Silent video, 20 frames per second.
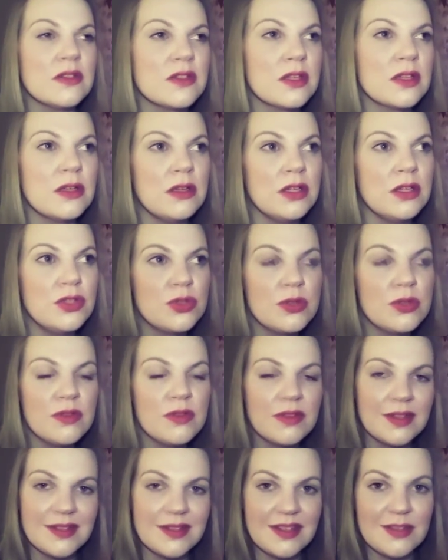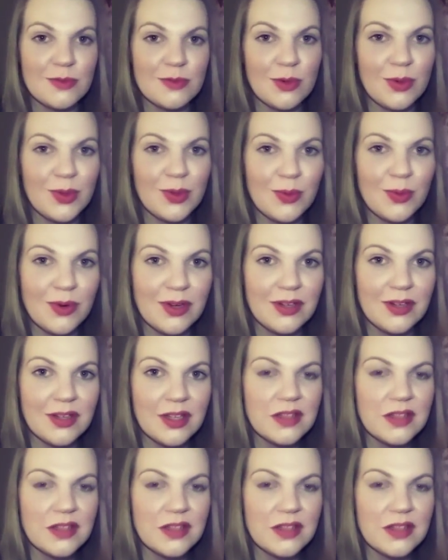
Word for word: So, in truth, this is what we want.